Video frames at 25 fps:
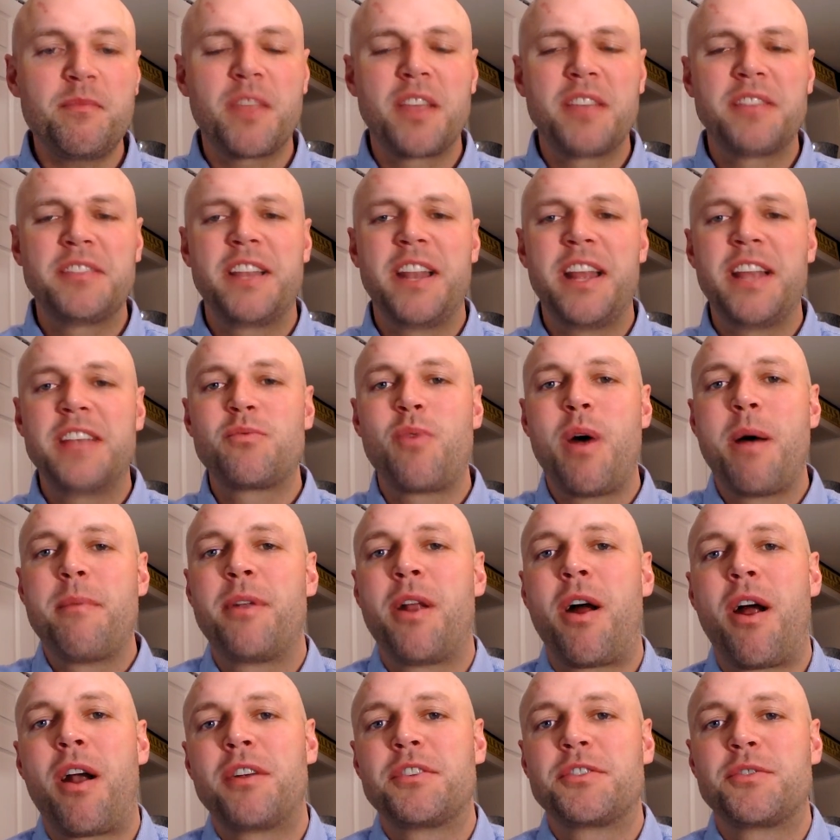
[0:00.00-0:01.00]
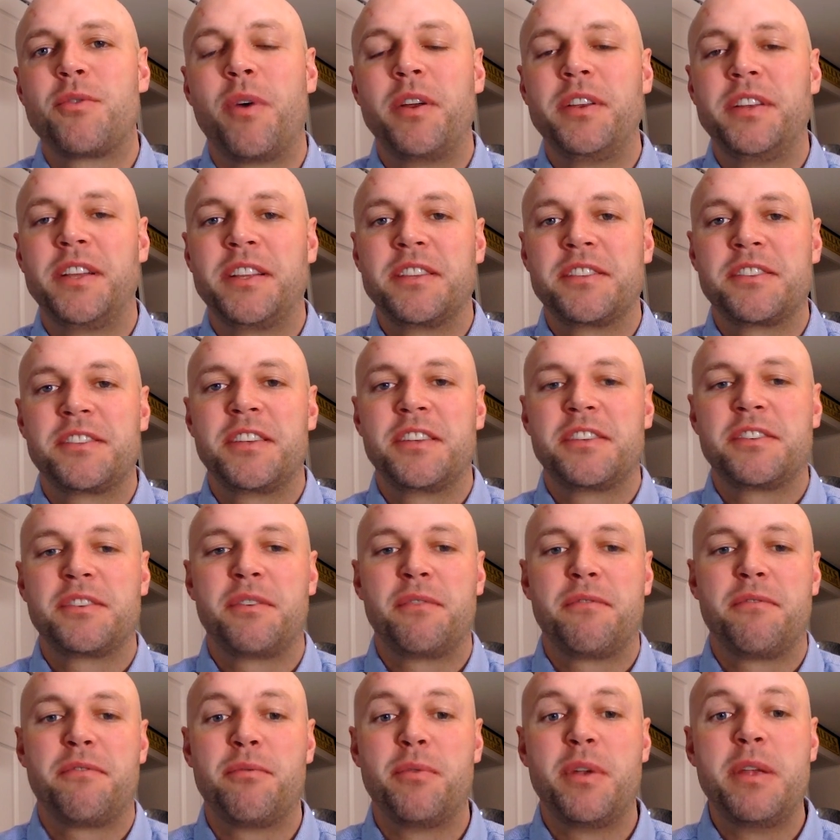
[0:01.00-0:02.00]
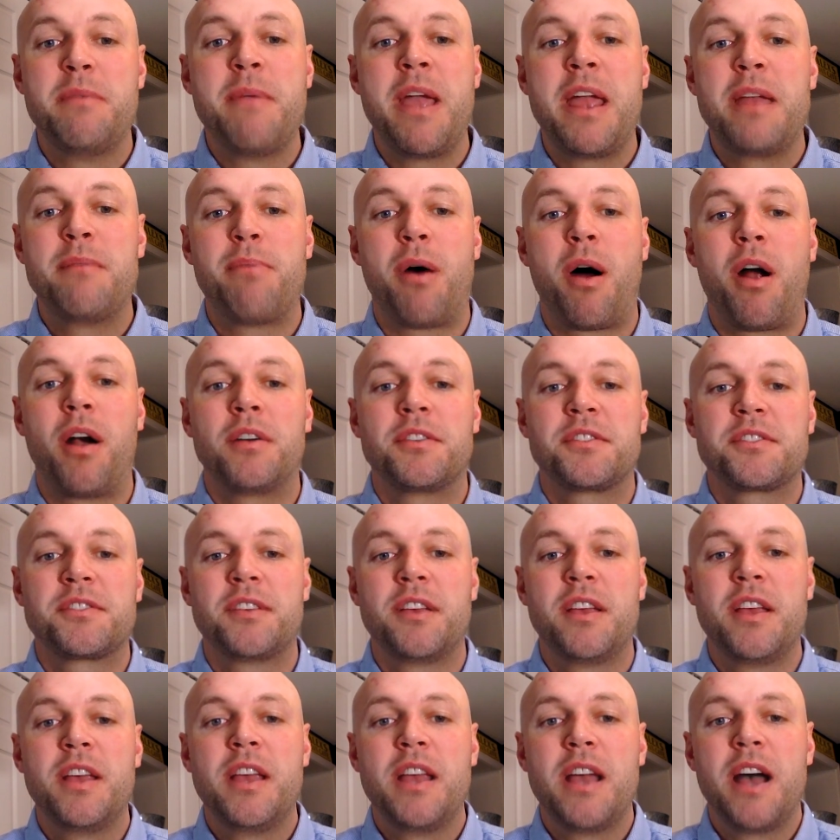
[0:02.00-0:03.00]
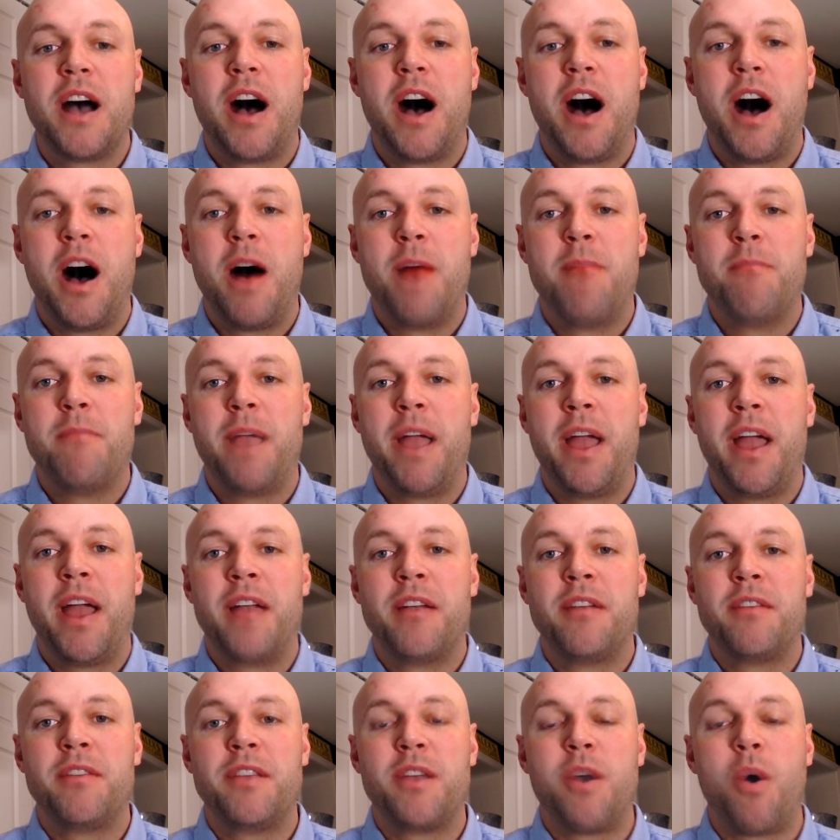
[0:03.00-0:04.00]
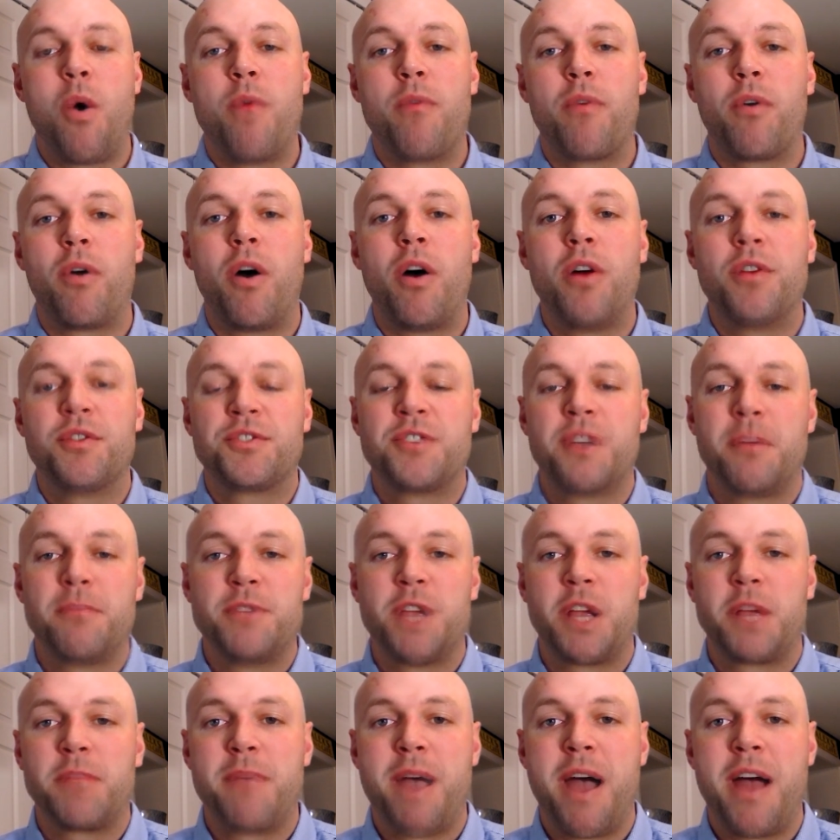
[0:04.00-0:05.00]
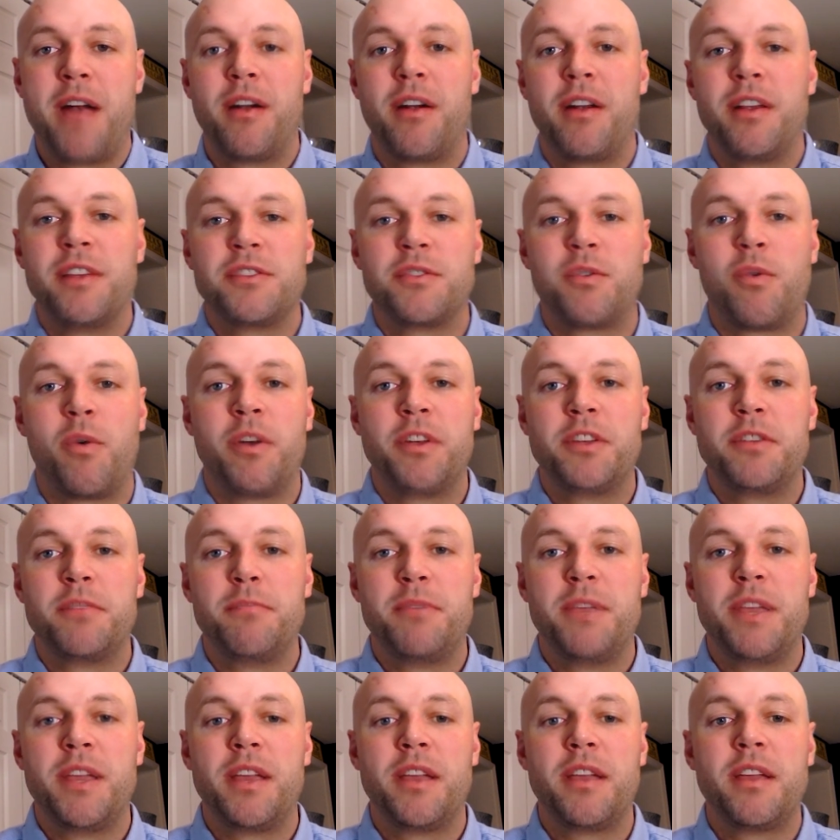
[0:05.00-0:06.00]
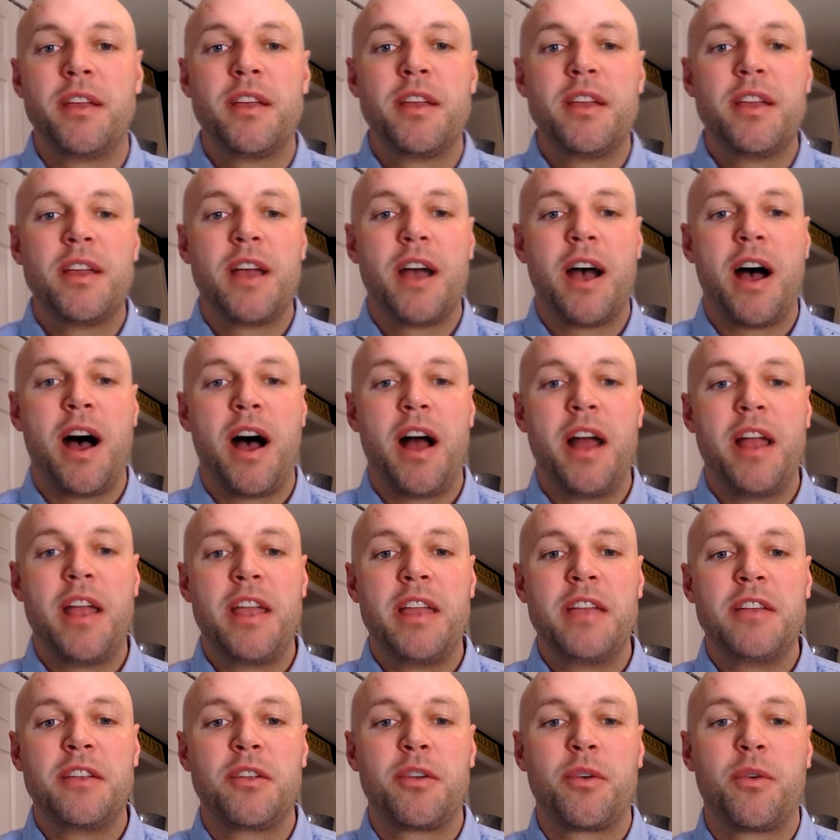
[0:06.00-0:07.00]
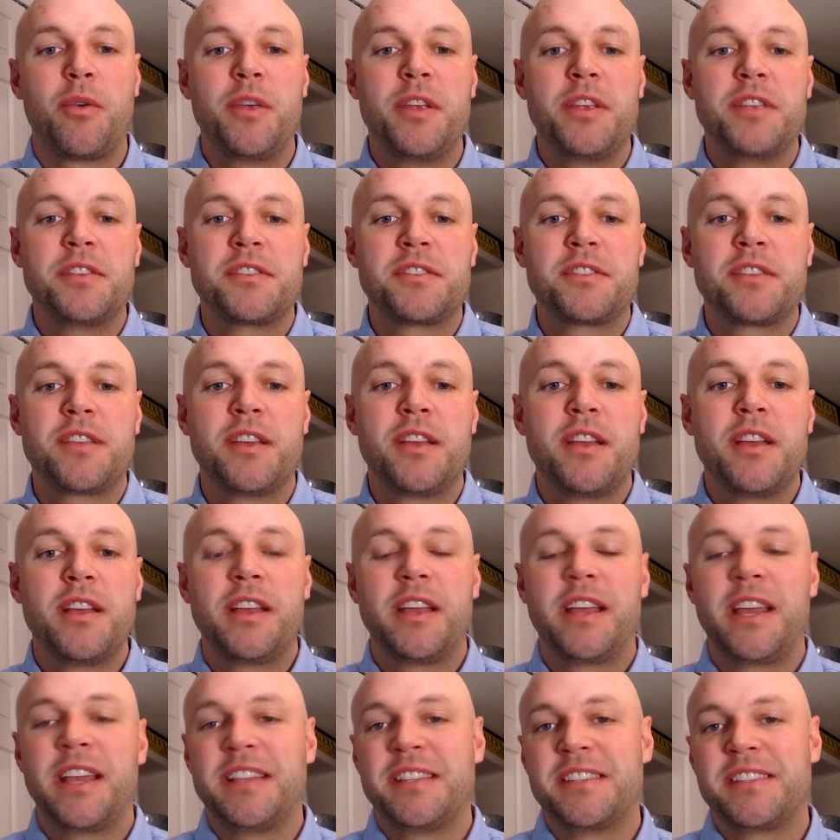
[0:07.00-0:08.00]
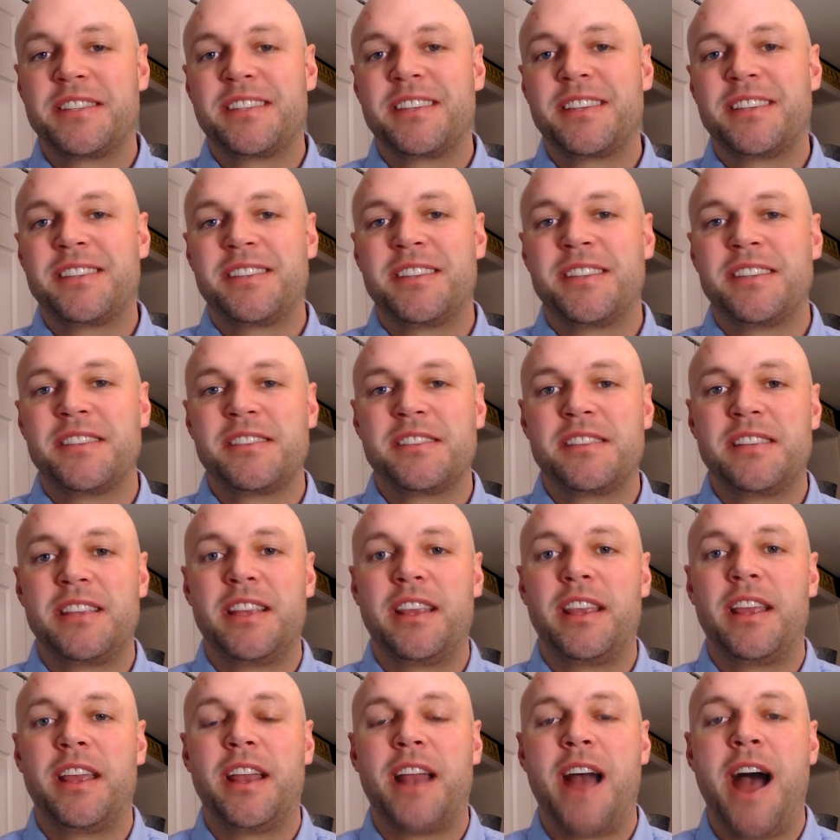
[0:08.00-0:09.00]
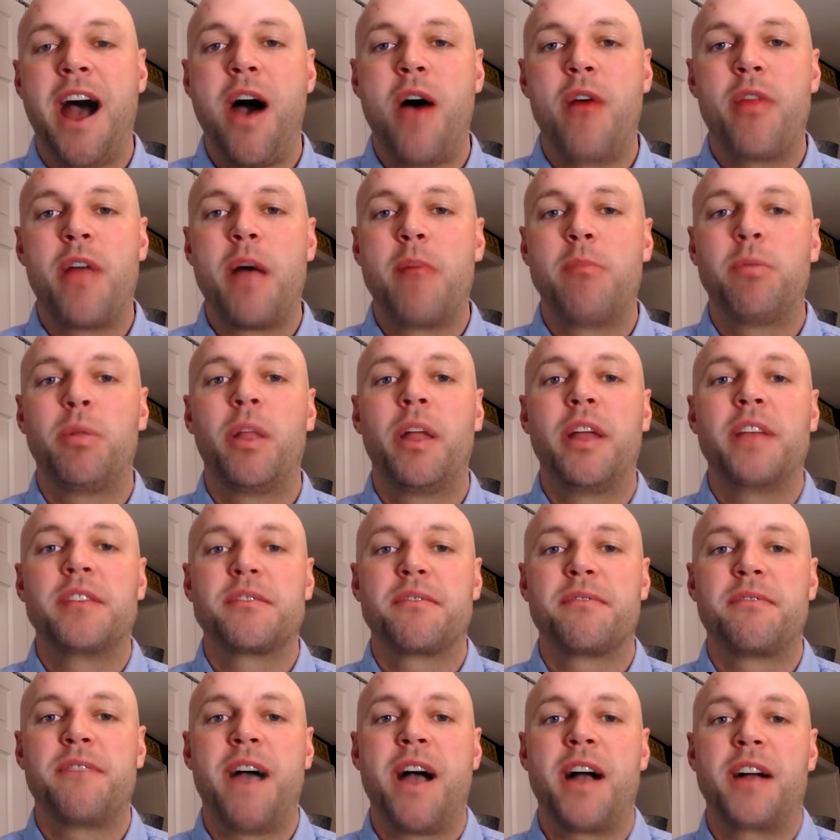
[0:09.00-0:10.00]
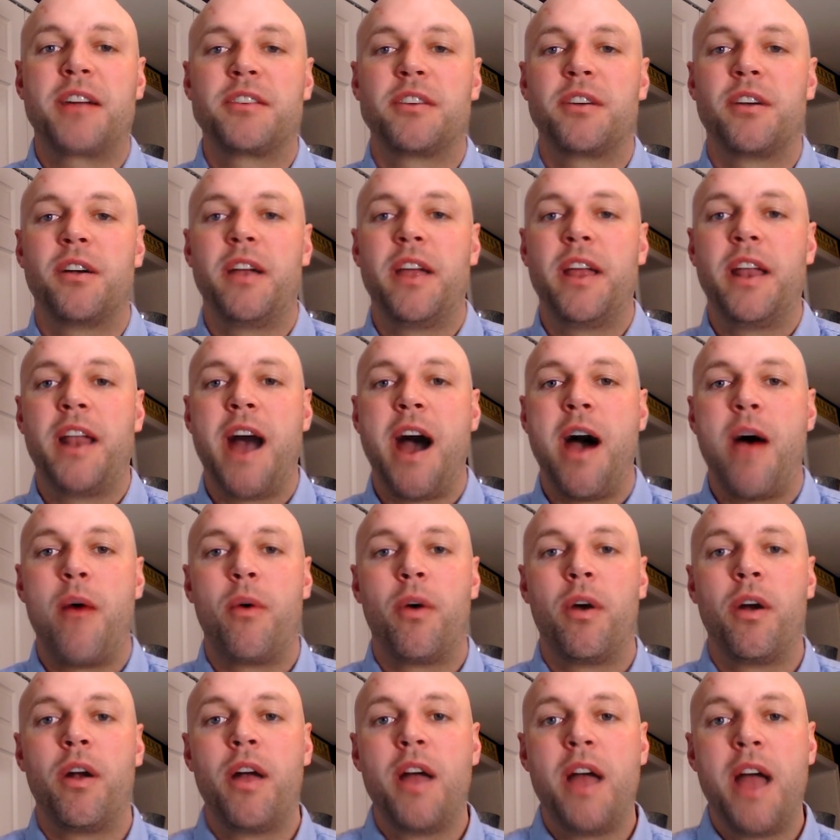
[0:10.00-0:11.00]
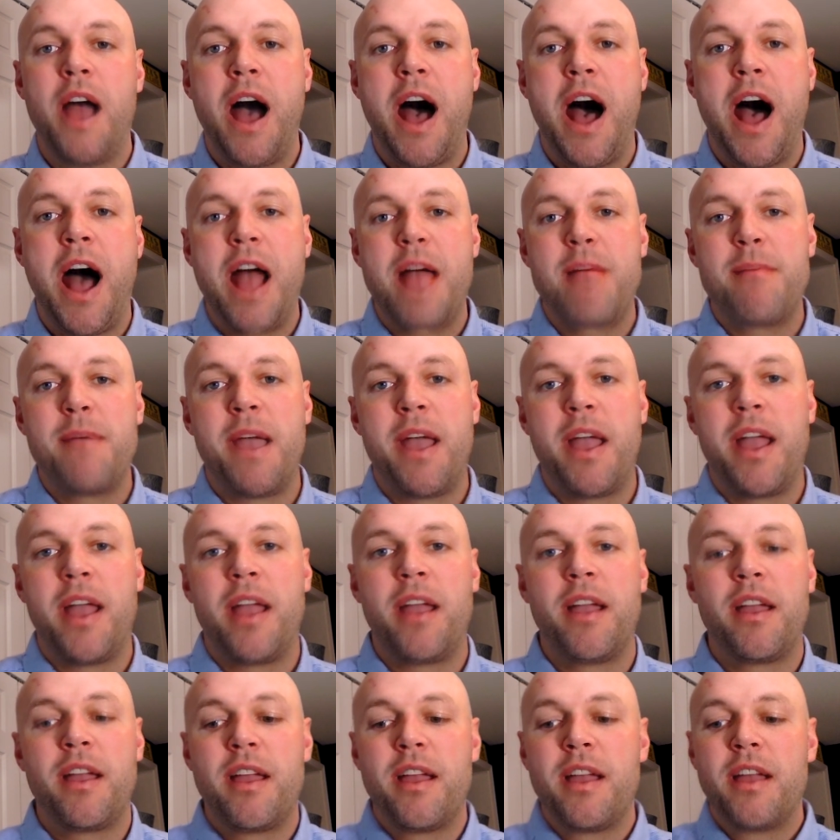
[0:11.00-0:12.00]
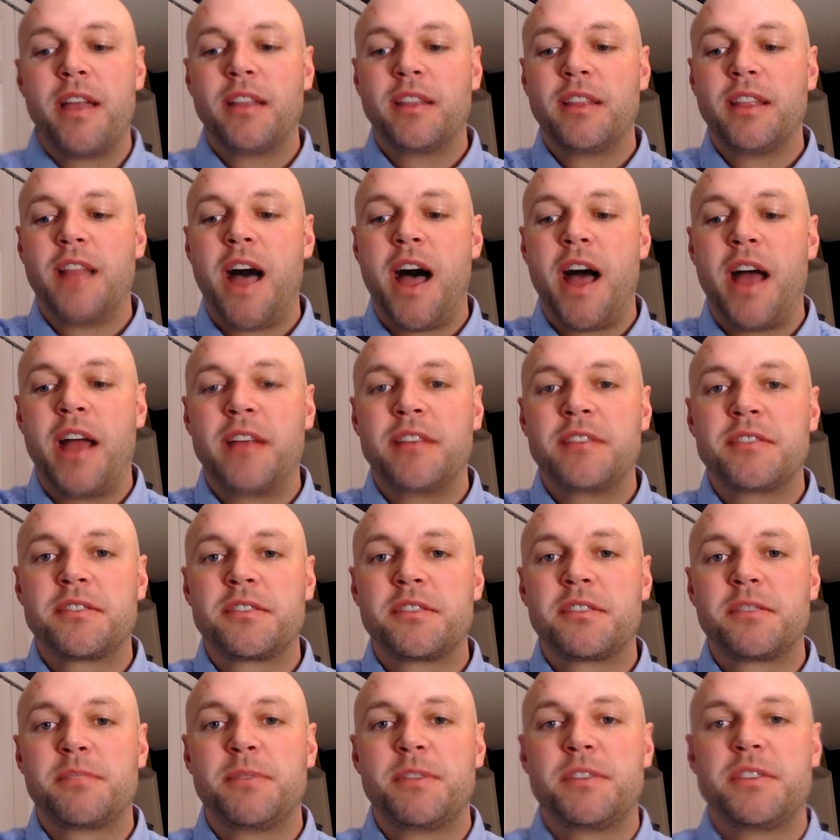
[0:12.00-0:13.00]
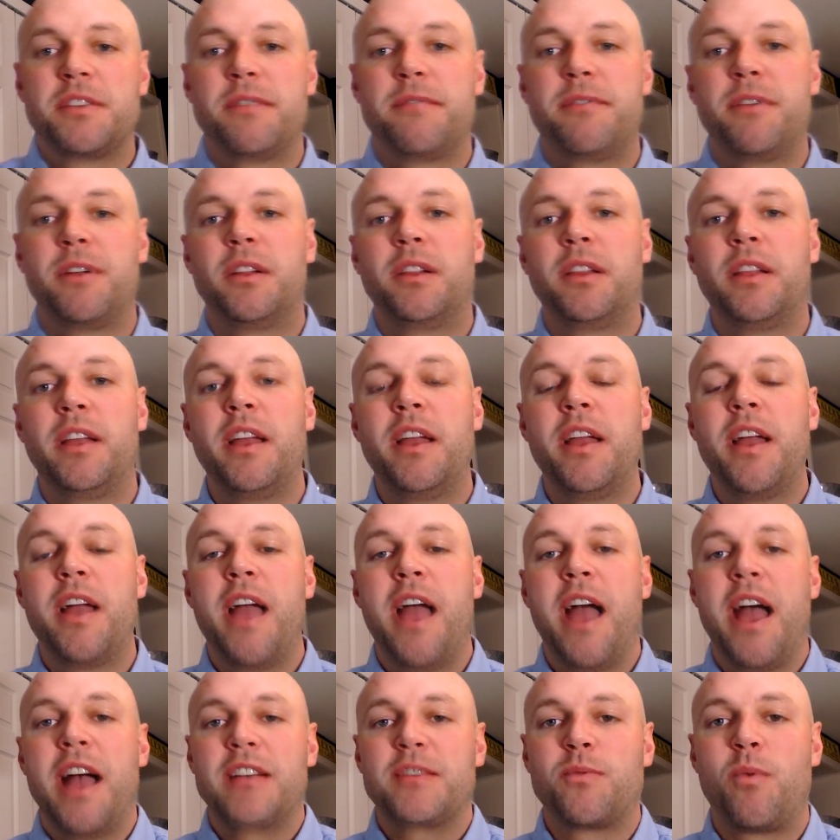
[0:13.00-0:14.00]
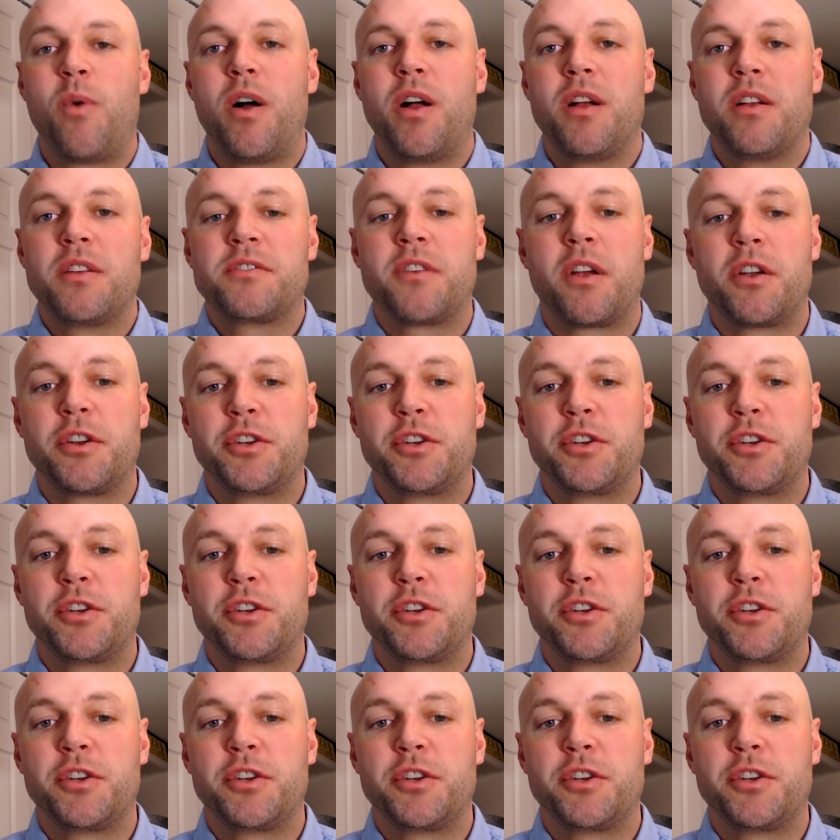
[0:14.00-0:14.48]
Today's webinar is going to consist of three main parts, and the overall subject matter is going to be increased consistency and how that plays a factor in our high bay lines specifically, as well as our